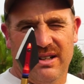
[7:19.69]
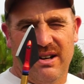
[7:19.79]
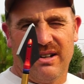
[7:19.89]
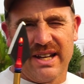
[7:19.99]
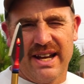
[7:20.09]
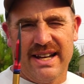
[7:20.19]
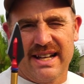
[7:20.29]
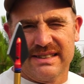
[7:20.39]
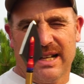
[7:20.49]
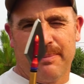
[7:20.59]
Okay,
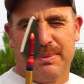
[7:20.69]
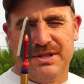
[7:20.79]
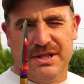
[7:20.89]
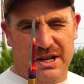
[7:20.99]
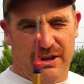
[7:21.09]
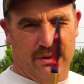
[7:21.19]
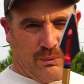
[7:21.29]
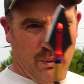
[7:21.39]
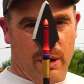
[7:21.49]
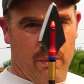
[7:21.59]
next up is Ye
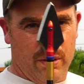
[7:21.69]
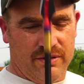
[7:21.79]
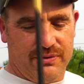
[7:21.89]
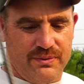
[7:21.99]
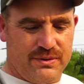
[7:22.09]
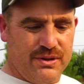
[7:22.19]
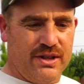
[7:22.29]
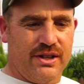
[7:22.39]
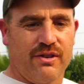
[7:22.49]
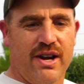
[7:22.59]
Old Werewolf
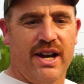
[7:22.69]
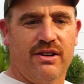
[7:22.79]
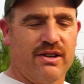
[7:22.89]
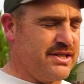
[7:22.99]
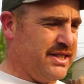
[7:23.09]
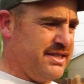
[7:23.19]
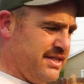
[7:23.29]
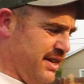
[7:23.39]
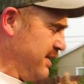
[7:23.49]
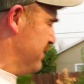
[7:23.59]
200 grain grizzly stick.